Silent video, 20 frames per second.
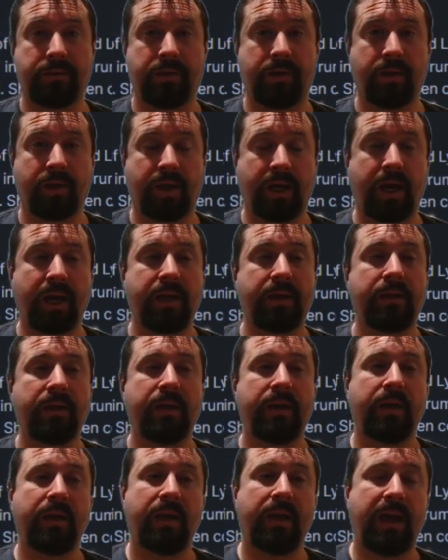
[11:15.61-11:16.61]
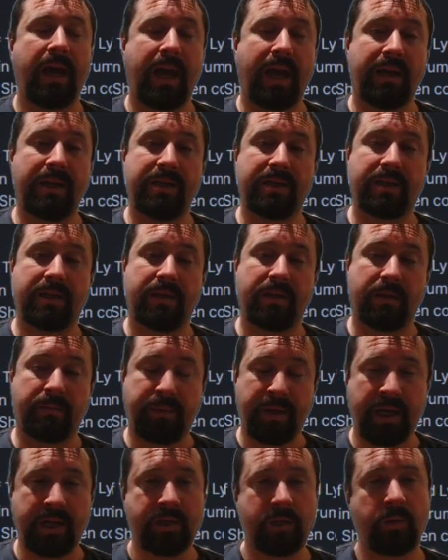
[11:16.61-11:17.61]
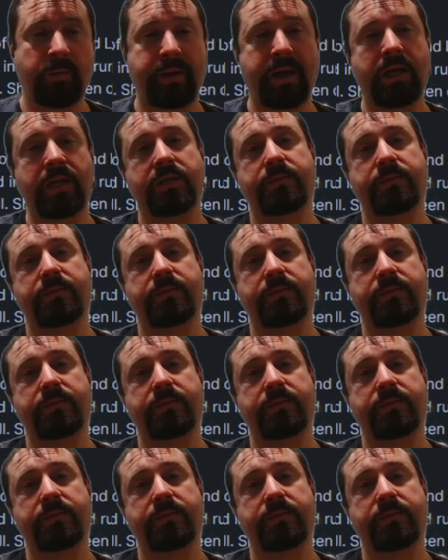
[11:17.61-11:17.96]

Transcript: okay? And the Pixel Banners